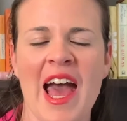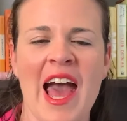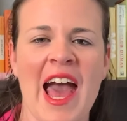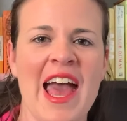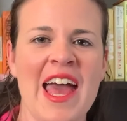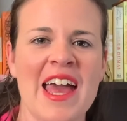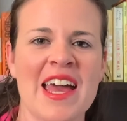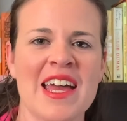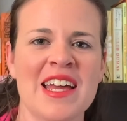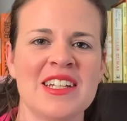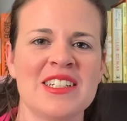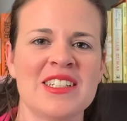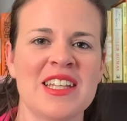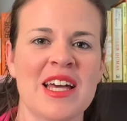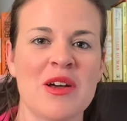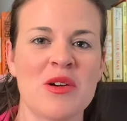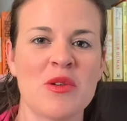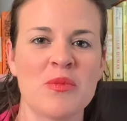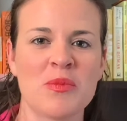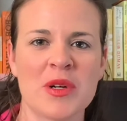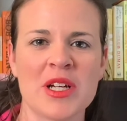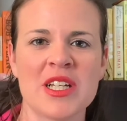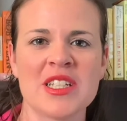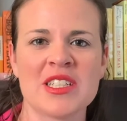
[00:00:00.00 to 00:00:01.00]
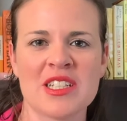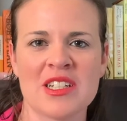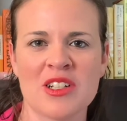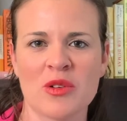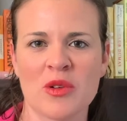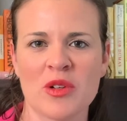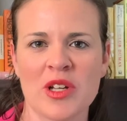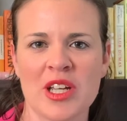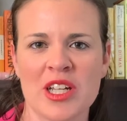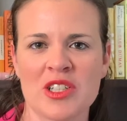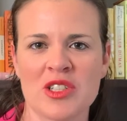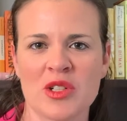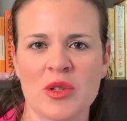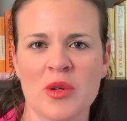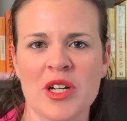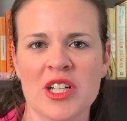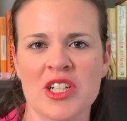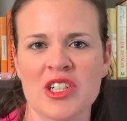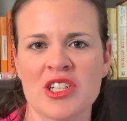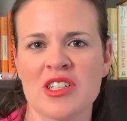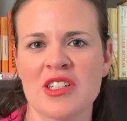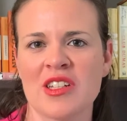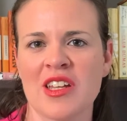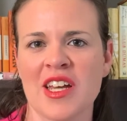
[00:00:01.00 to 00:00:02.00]
And that brings in a, into
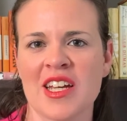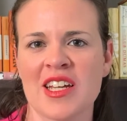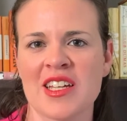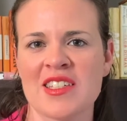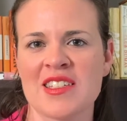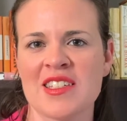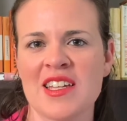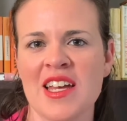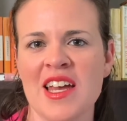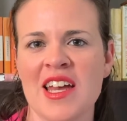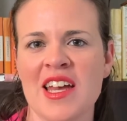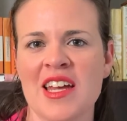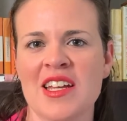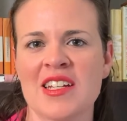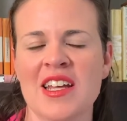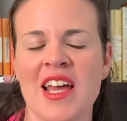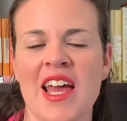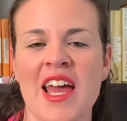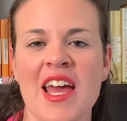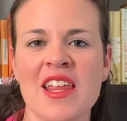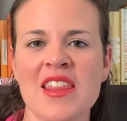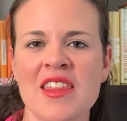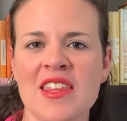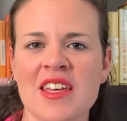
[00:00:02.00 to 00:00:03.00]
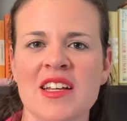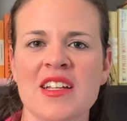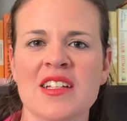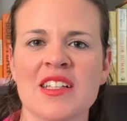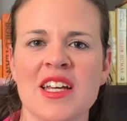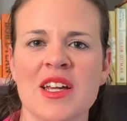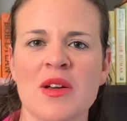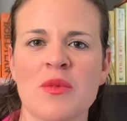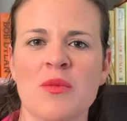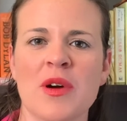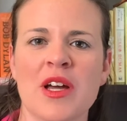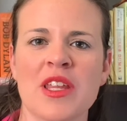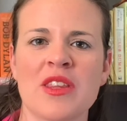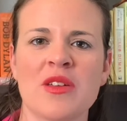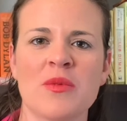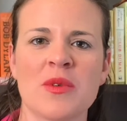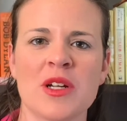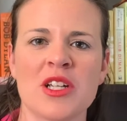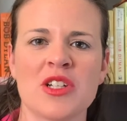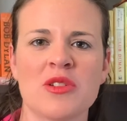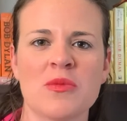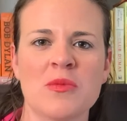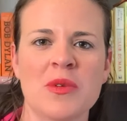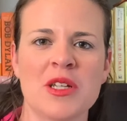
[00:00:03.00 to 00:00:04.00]
question, like I said, ethically, whether
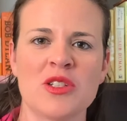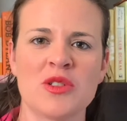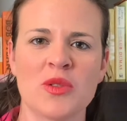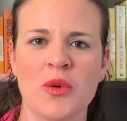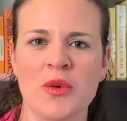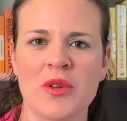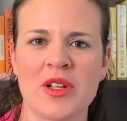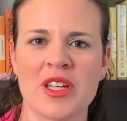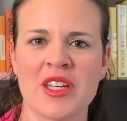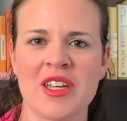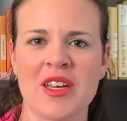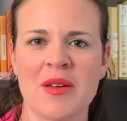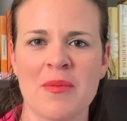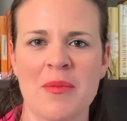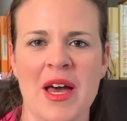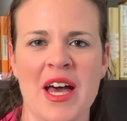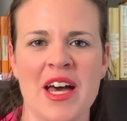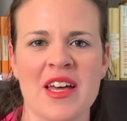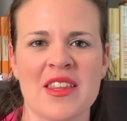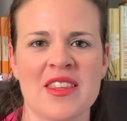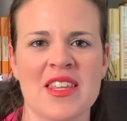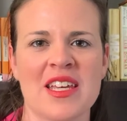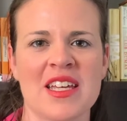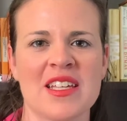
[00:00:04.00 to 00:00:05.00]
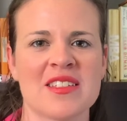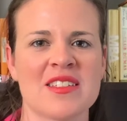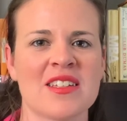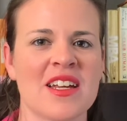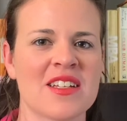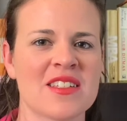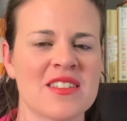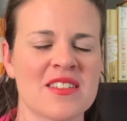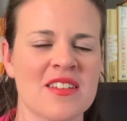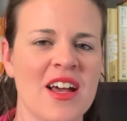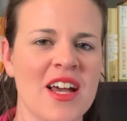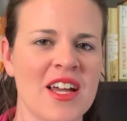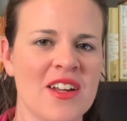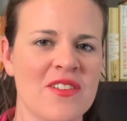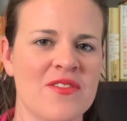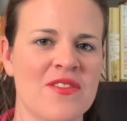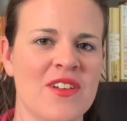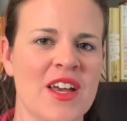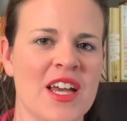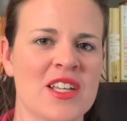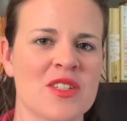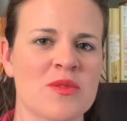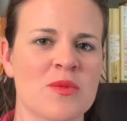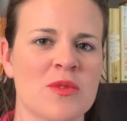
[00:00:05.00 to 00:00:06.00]
we should be talking about things like side
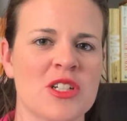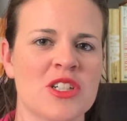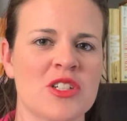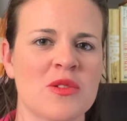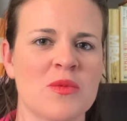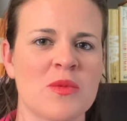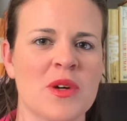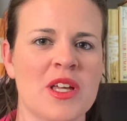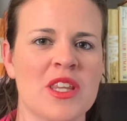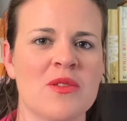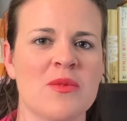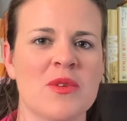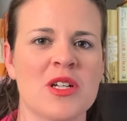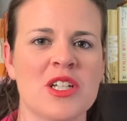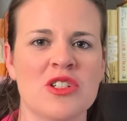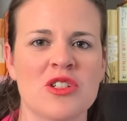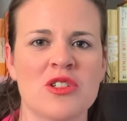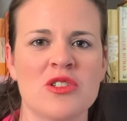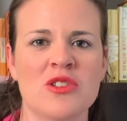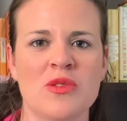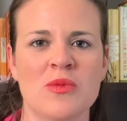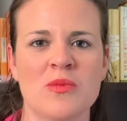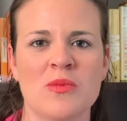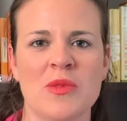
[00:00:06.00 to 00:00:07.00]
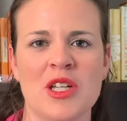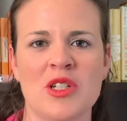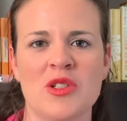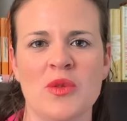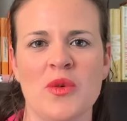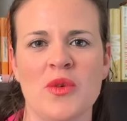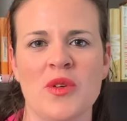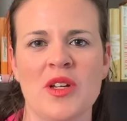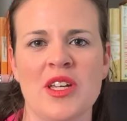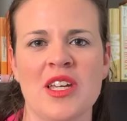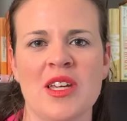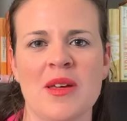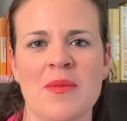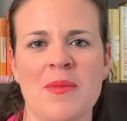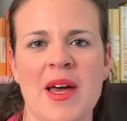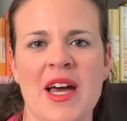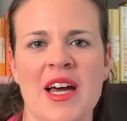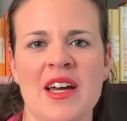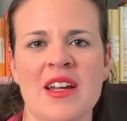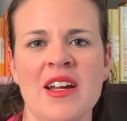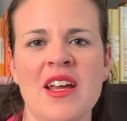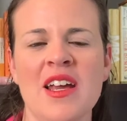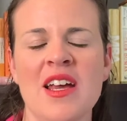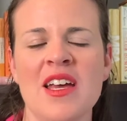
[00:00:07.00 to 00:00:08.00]
effects, whether we should be talking
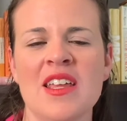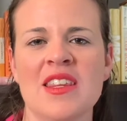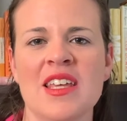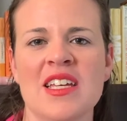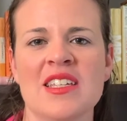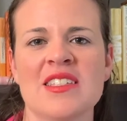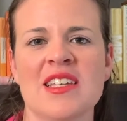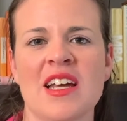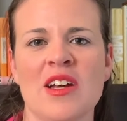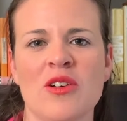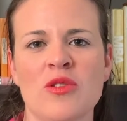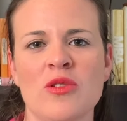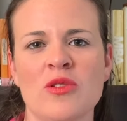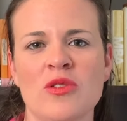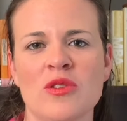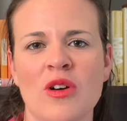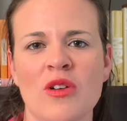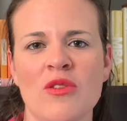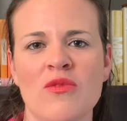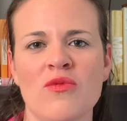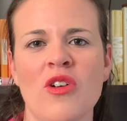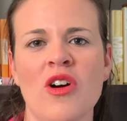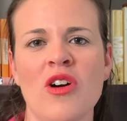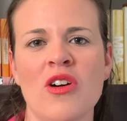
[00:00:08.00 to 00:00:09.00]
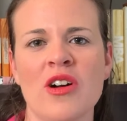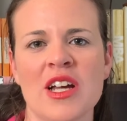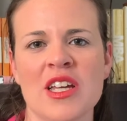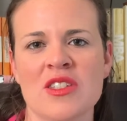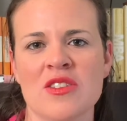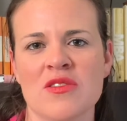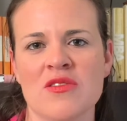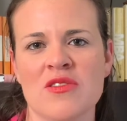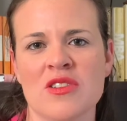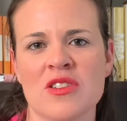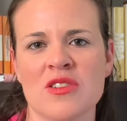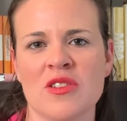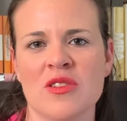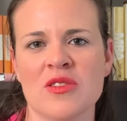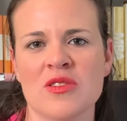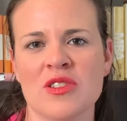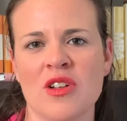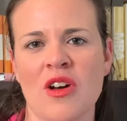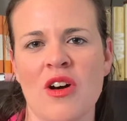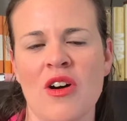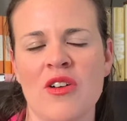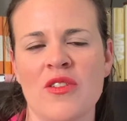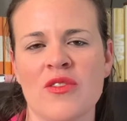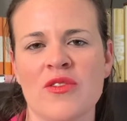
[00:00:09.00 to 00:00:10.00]
about things that could go wrong as a result
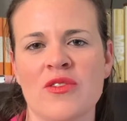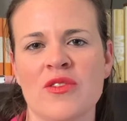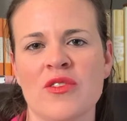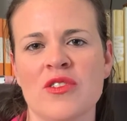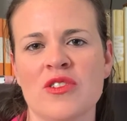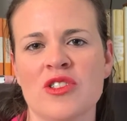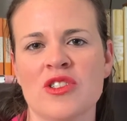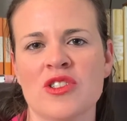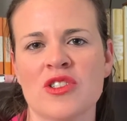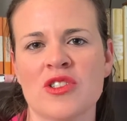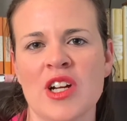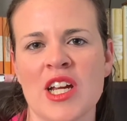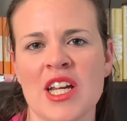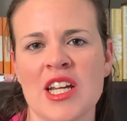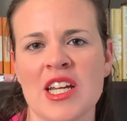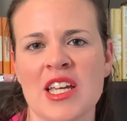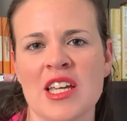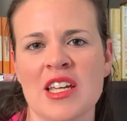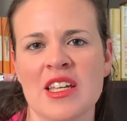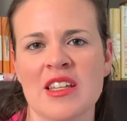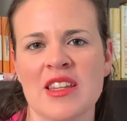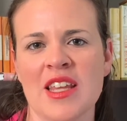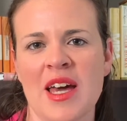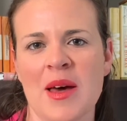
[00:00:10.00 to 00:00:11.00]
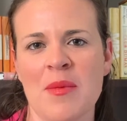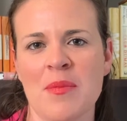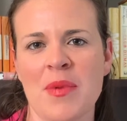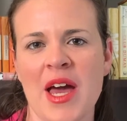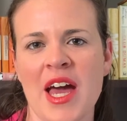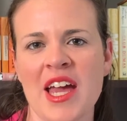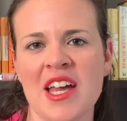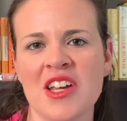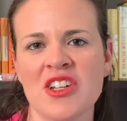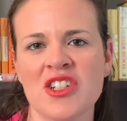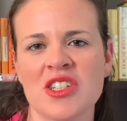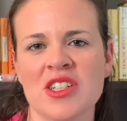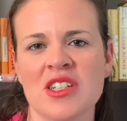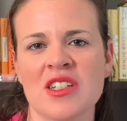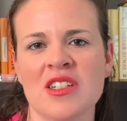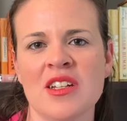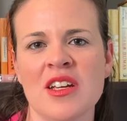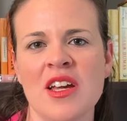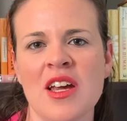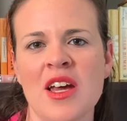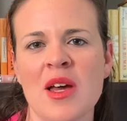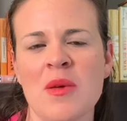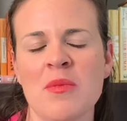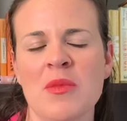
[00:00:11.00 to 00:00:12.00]
of treating that patient,
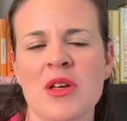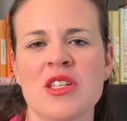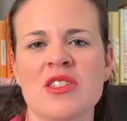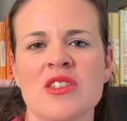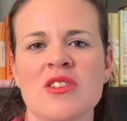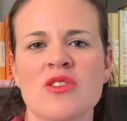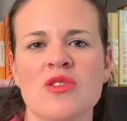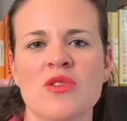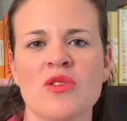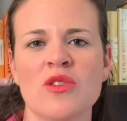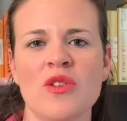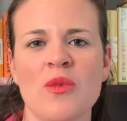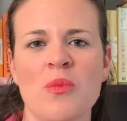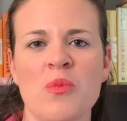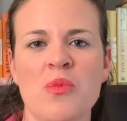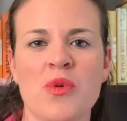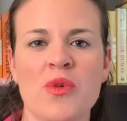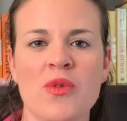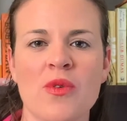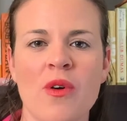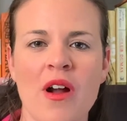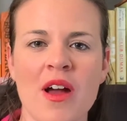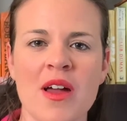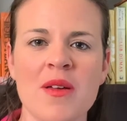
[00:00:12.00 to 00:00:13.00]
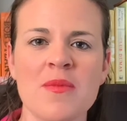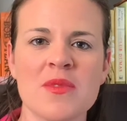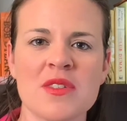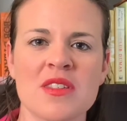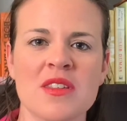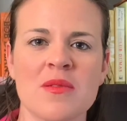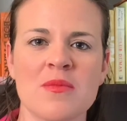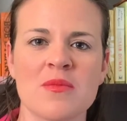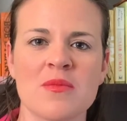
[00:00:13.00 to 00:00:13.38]
because it sort of primes